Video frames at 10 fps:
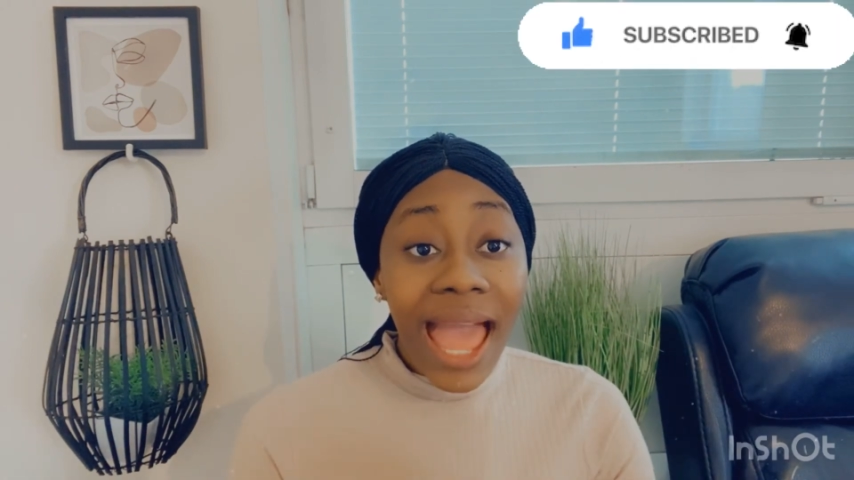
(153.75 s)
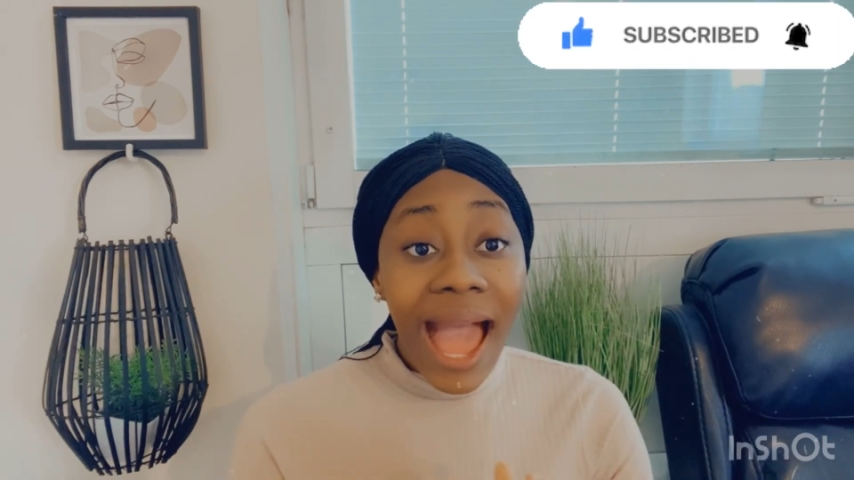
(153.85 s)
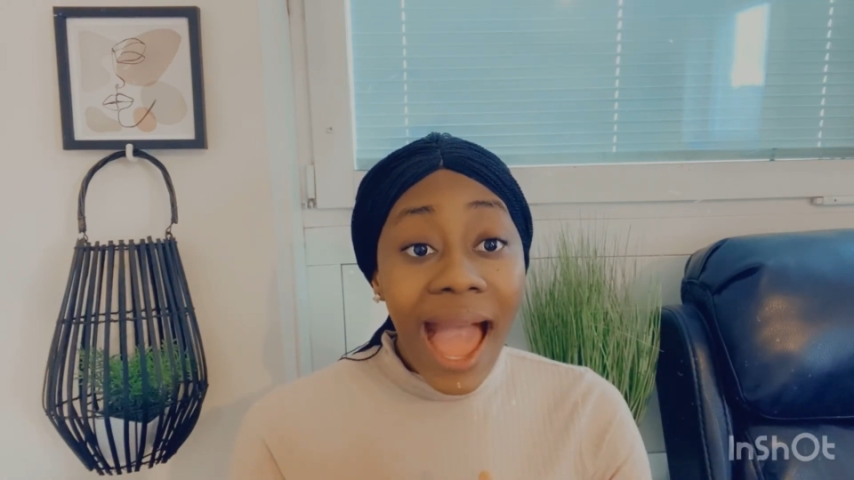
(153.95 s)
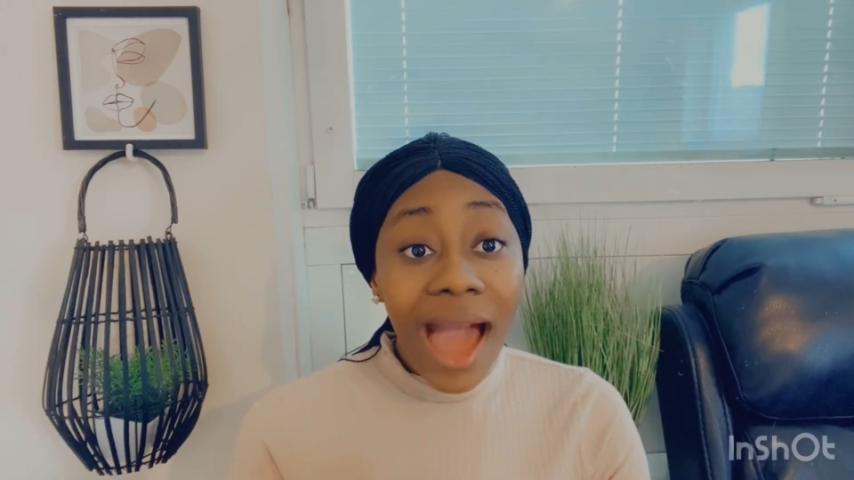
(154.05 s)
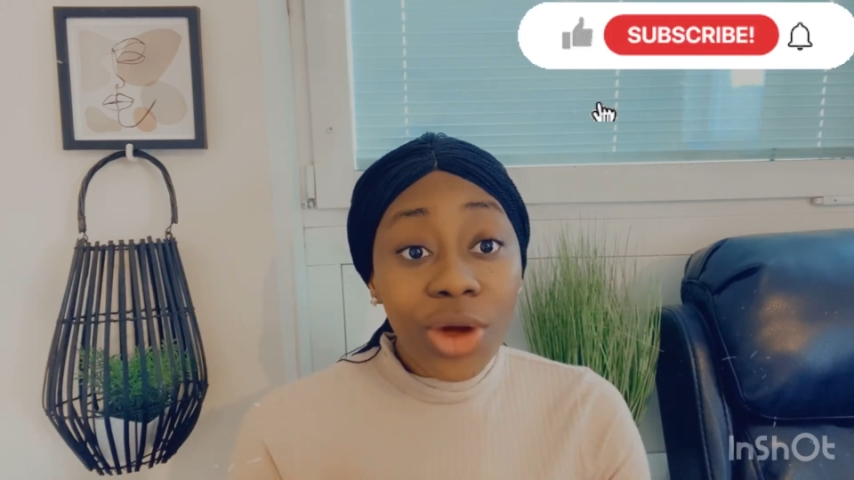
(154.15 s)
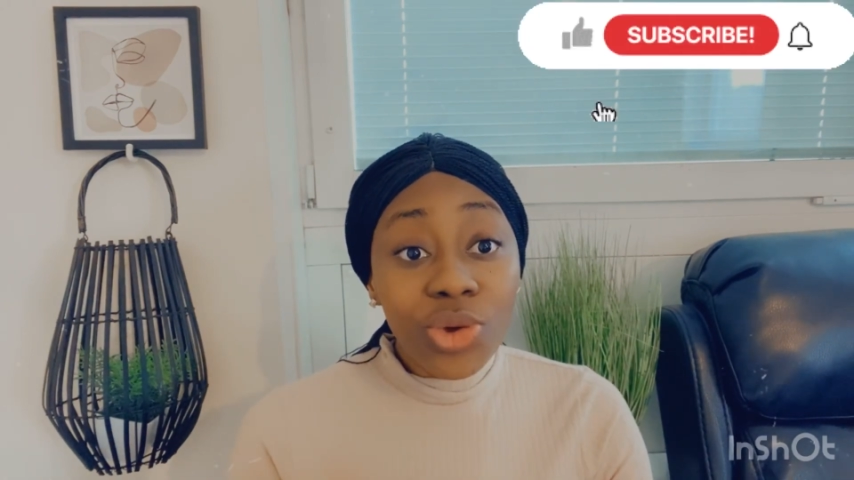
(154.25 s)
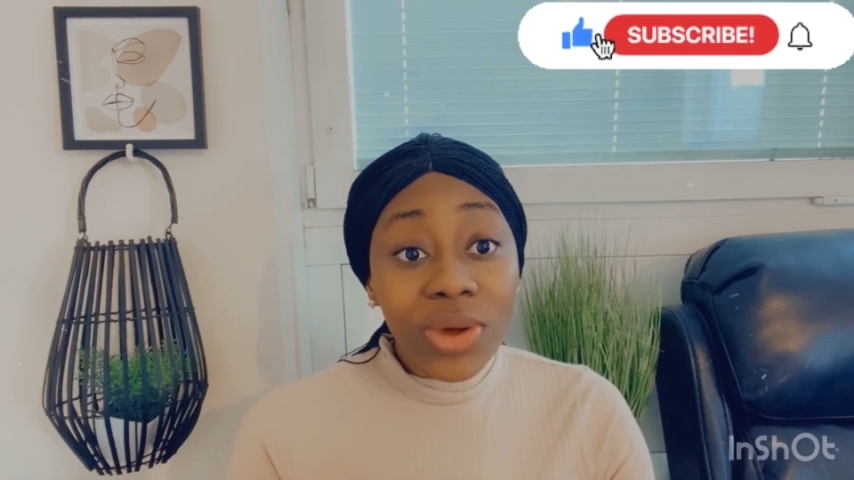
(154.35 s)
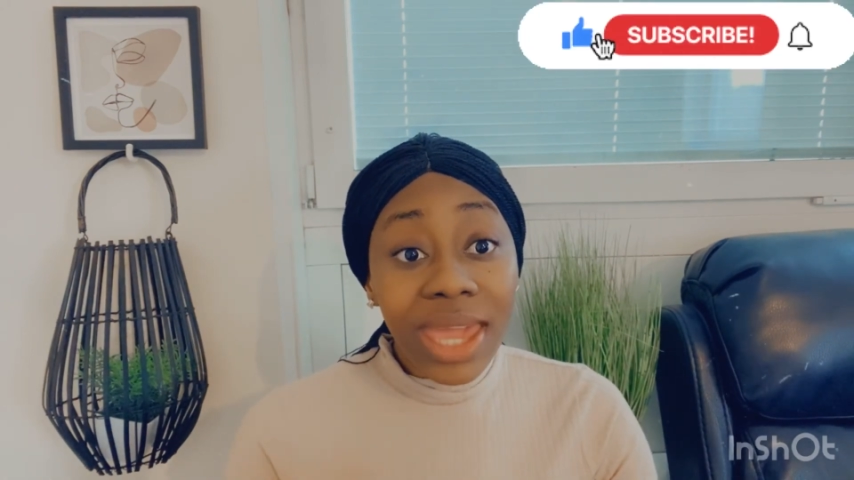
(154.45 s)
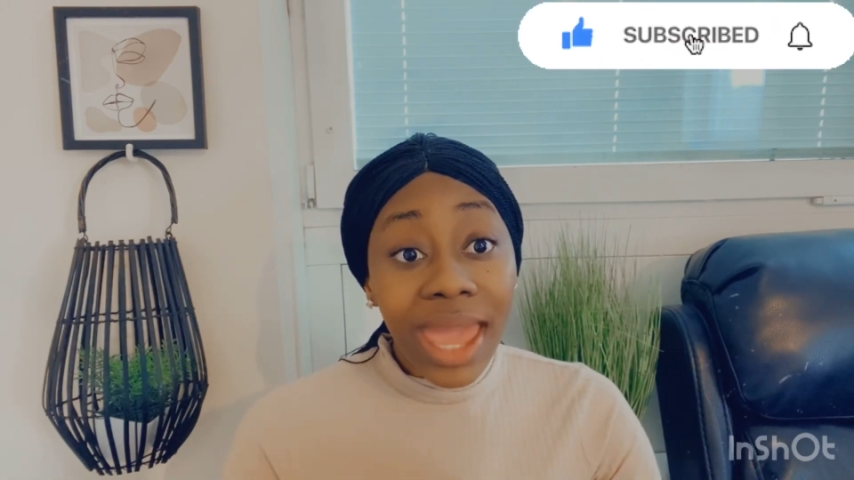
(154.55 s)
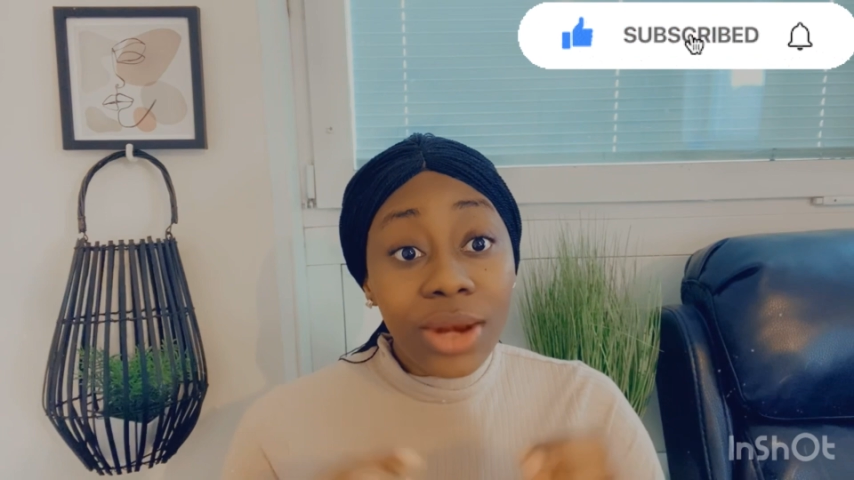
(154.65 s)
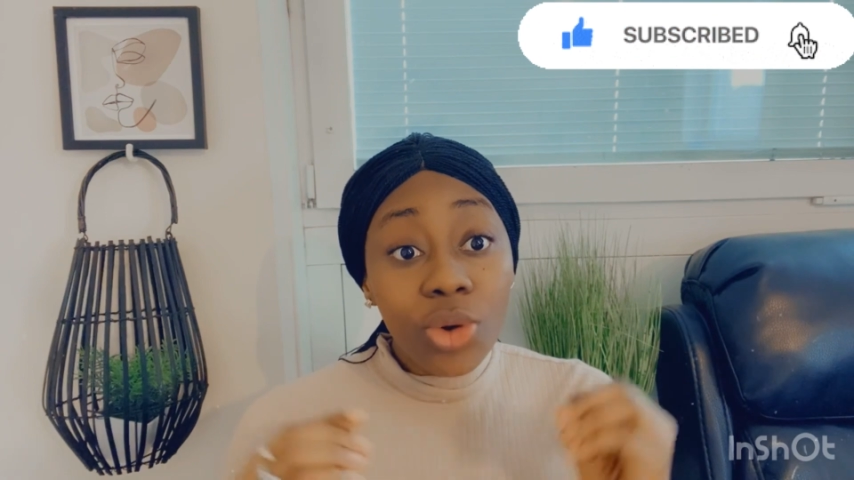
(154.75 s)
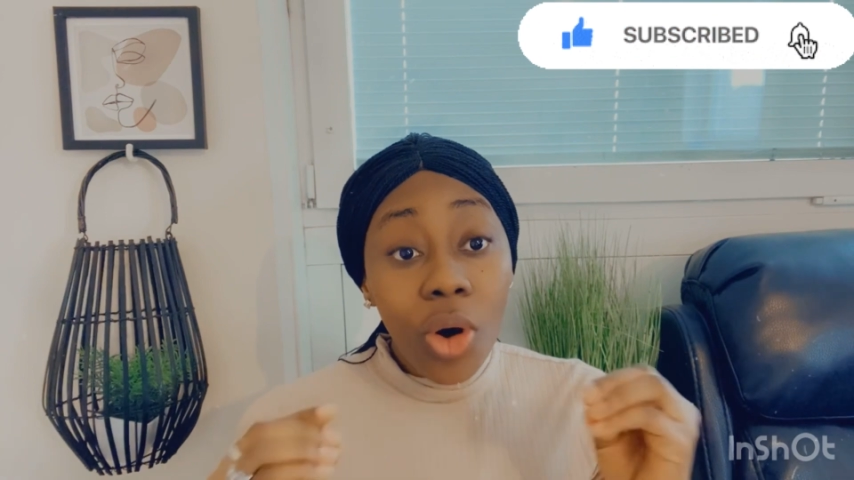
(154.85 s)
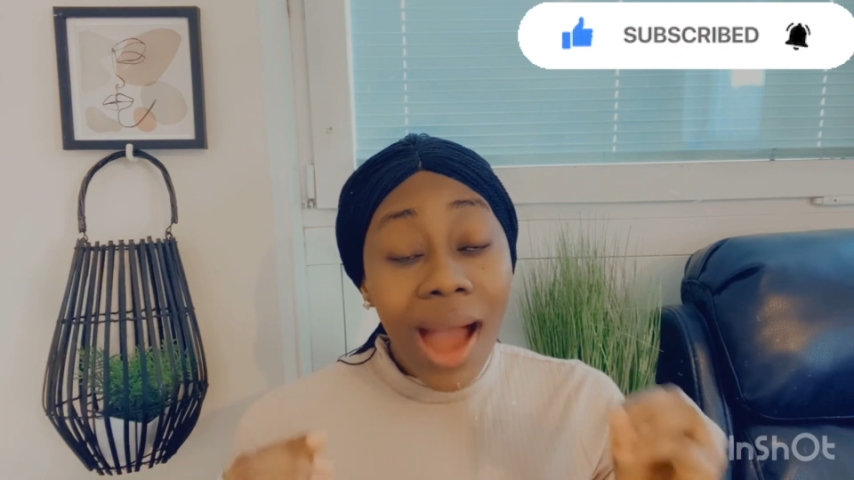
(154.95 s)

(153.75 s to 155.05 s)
how you can go